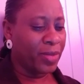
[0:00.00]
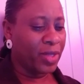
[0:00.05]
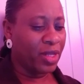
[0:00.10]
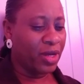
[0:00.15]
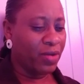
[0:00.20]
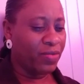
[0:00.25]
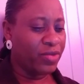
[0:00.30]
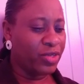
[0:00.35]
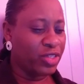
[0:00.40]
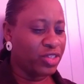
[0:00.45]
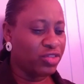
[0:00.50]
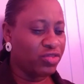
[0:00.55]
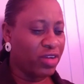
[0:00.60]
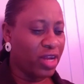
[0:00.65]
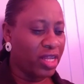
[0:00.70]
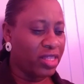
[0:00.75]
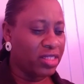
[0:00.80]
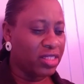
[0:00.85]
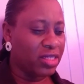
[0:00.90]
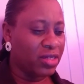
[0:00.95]
of the
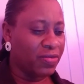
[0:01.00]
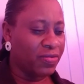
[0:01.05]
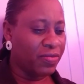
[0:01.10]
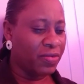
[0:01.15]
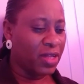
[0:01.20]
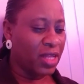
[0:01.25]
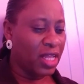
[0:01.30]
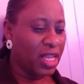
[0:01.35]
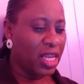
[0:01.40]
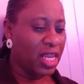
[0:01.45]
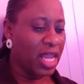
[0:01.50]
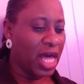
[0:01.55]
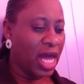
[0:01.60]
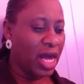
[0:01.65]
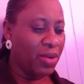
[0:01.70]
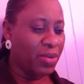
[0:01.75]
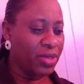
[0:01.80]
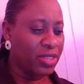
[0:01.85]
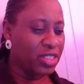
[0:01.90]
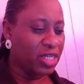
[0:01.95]
strands of
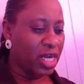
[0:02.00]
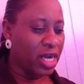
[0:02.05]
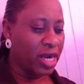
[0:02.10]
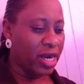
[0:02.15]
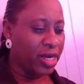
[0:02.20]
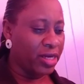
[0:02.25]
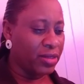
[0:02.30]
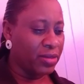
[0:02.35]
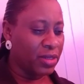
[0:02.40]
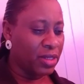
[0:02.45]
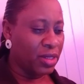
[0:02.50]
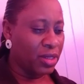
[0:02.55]
language art.